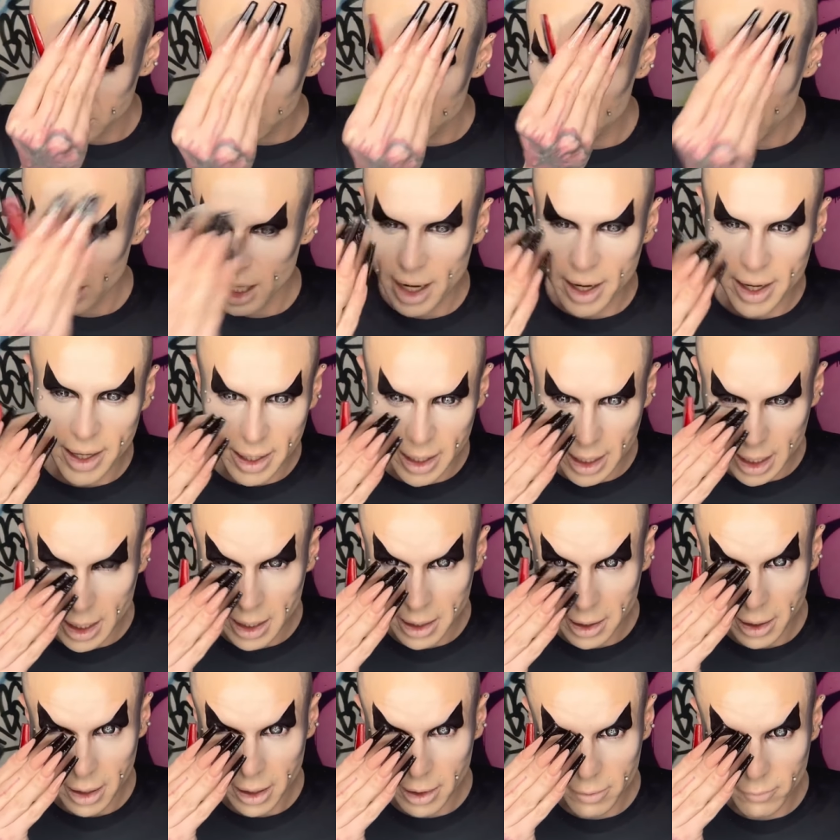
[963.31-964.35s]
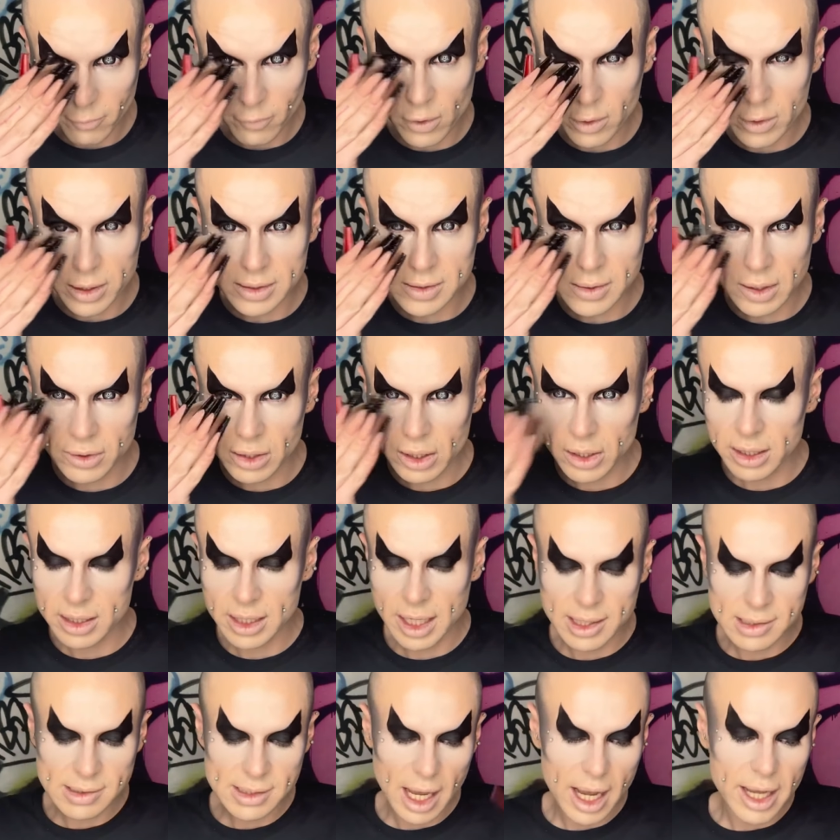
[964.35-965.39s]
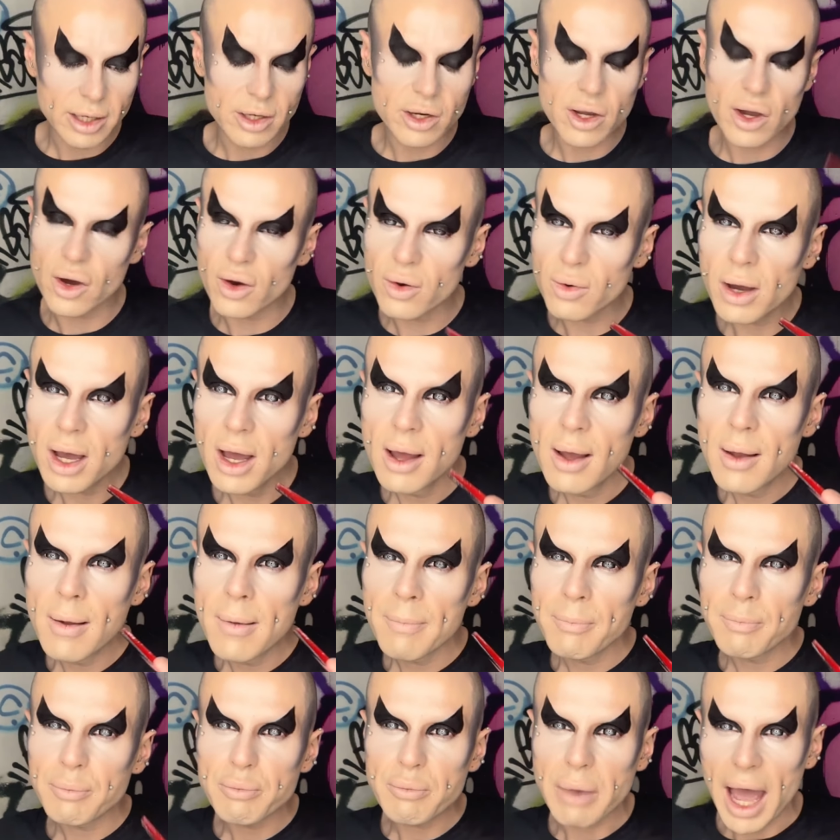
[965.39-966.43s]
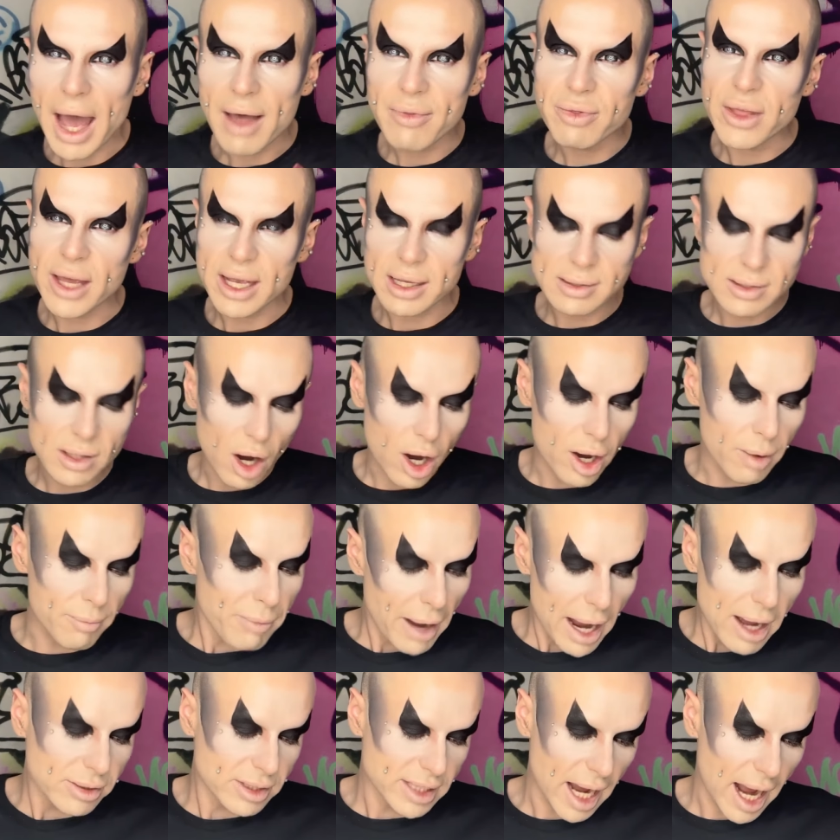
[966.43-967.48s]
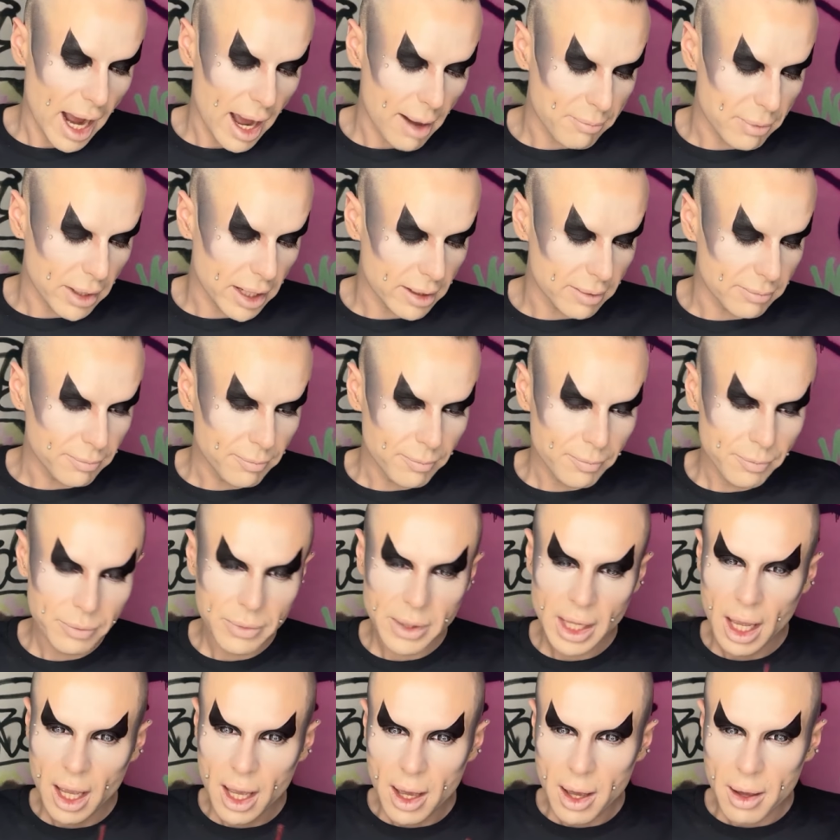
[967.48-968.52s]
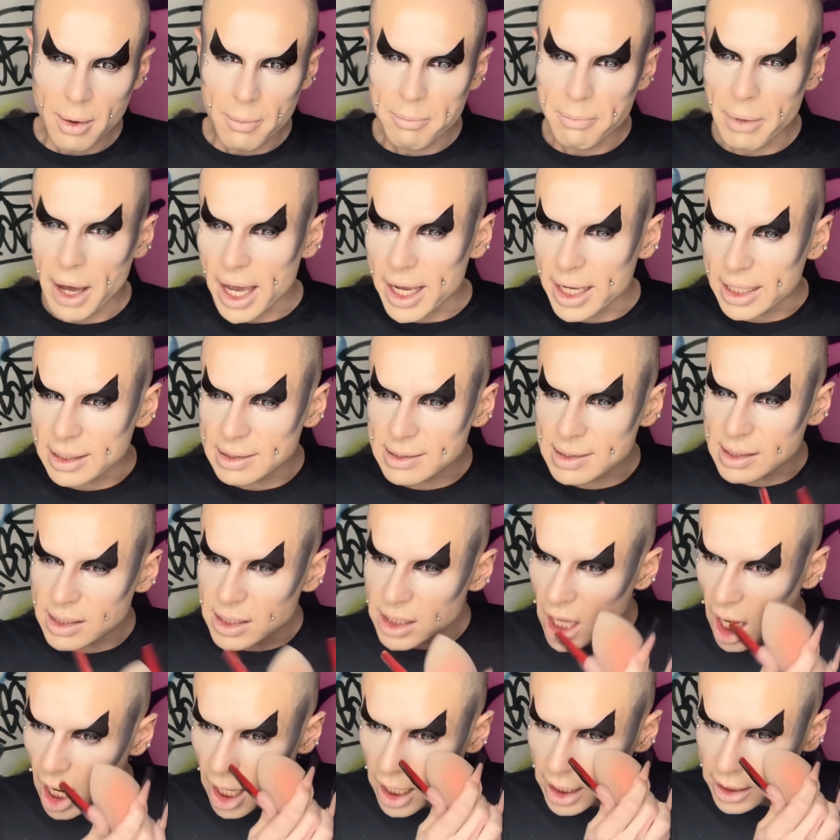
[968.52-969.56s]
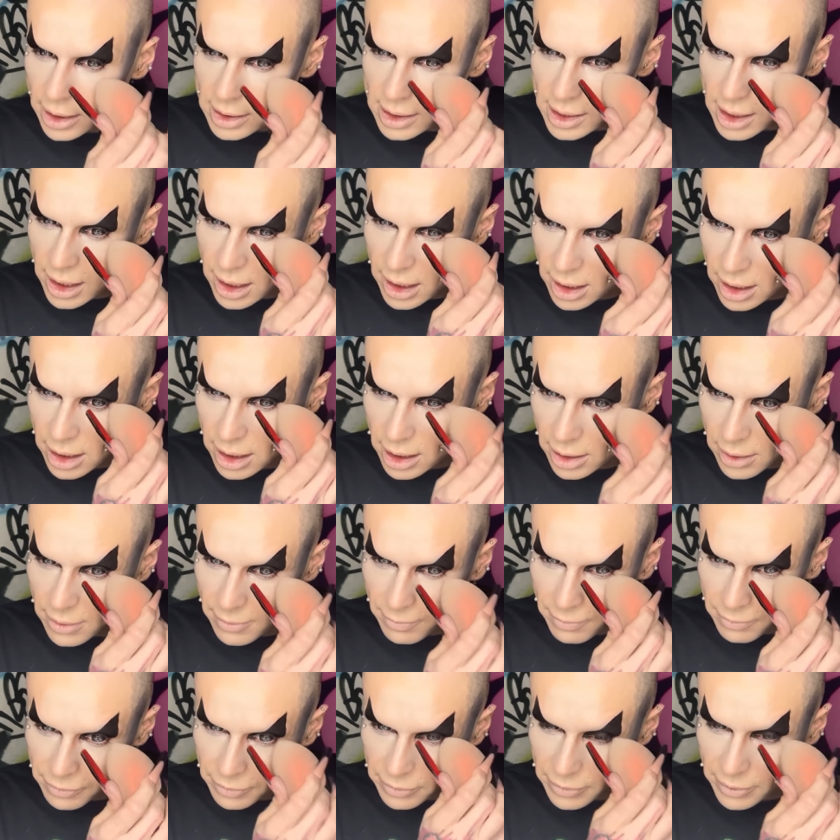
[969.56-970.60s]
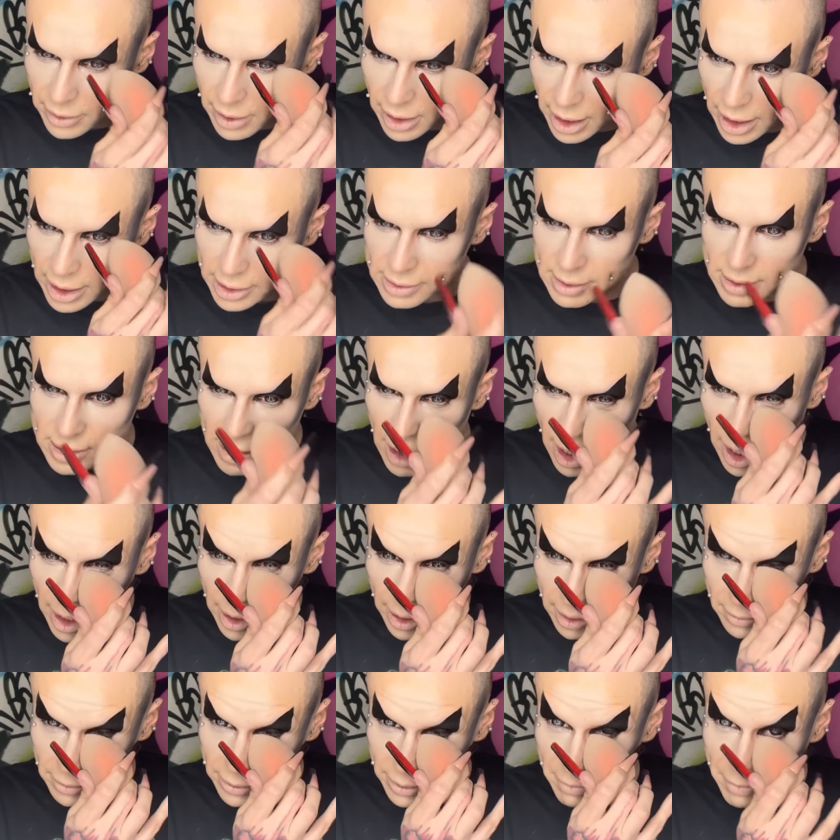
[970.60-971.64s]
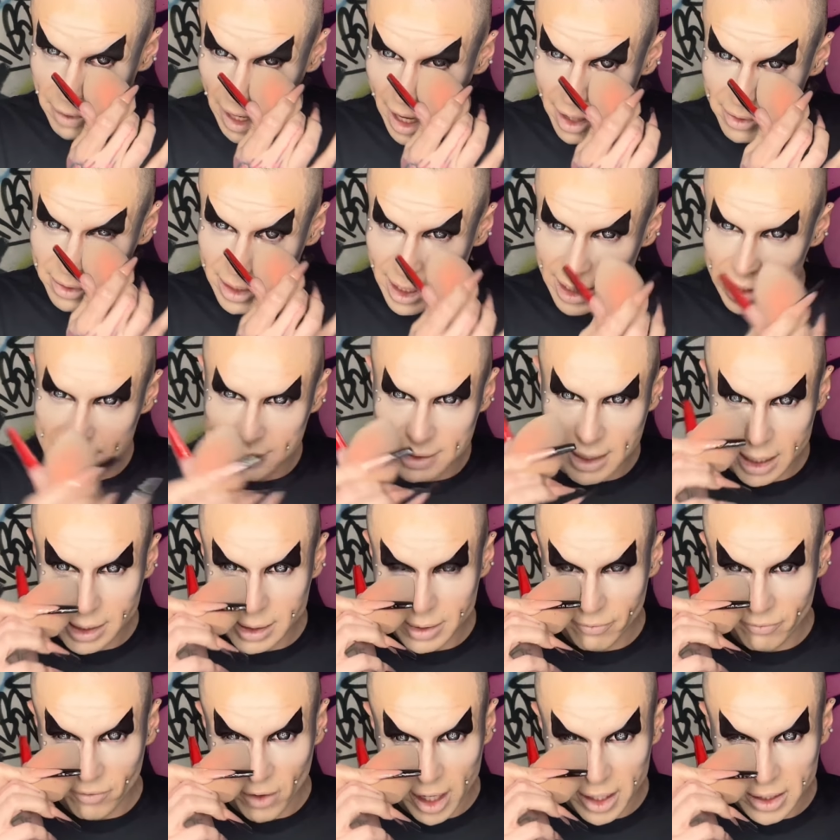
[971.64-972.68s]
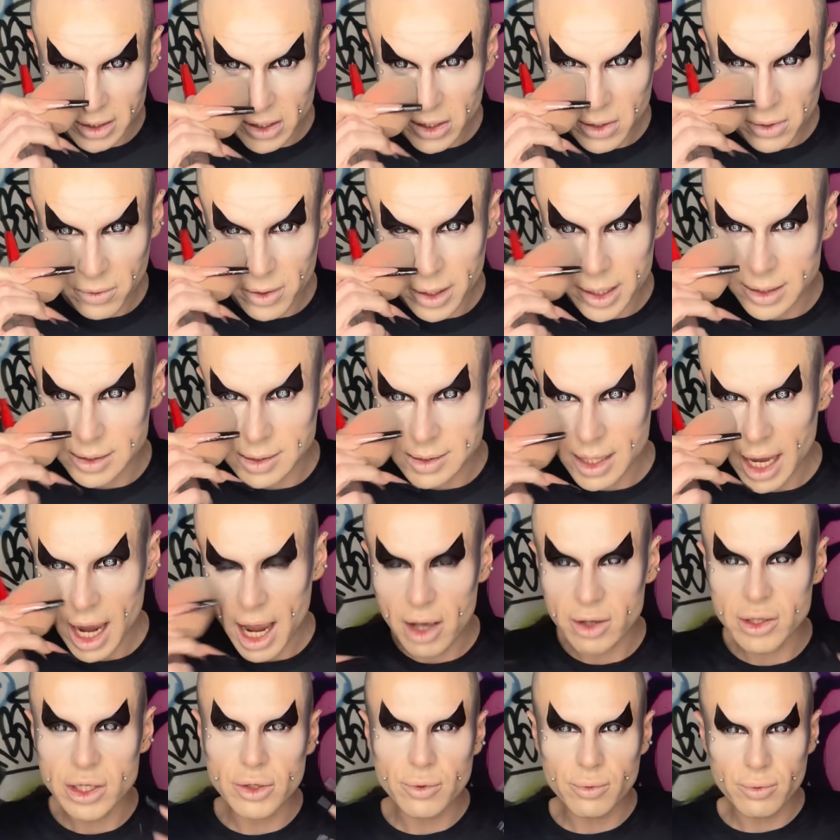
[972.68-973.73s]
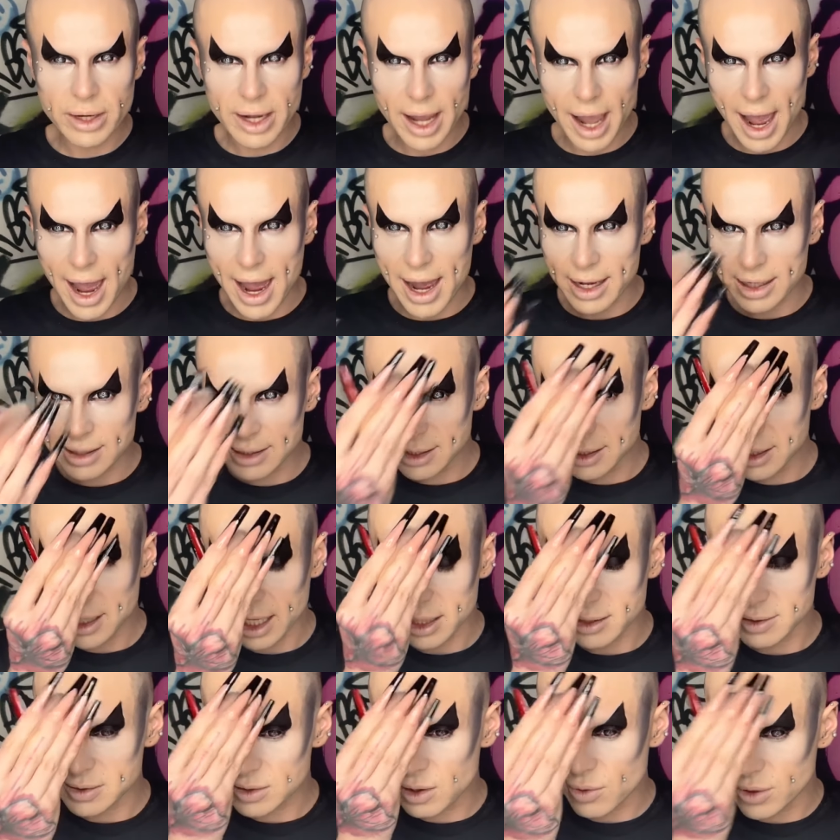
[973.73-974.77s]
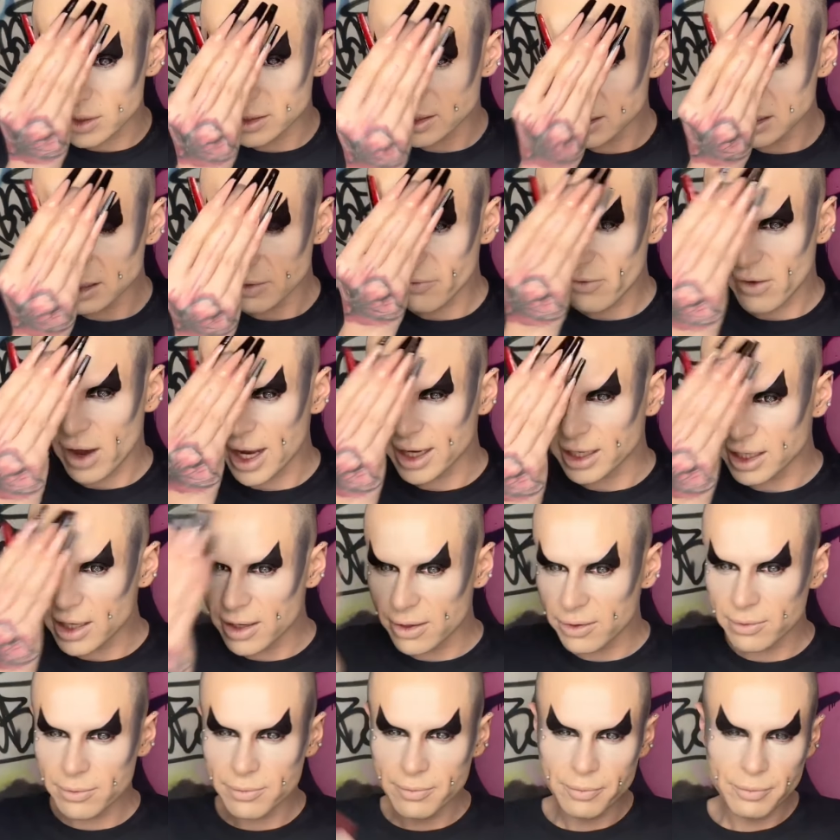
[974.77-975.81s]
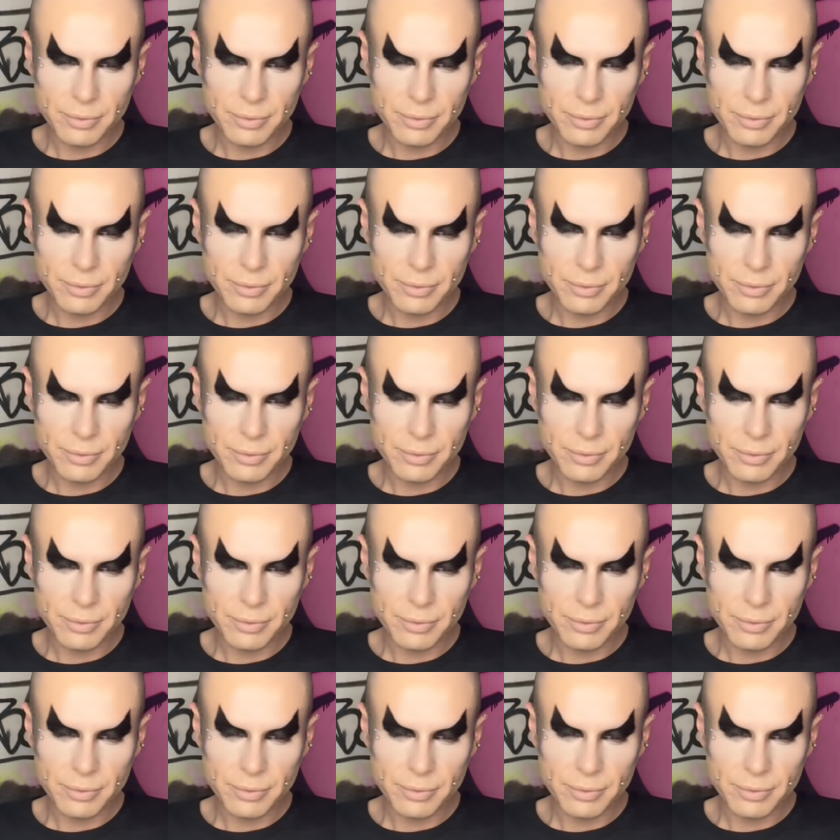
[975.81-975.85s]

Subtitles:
Try and focus on the good things. I know bad things are bound to happen, but it's not the bad things that define you. It's how you react that is going to define you.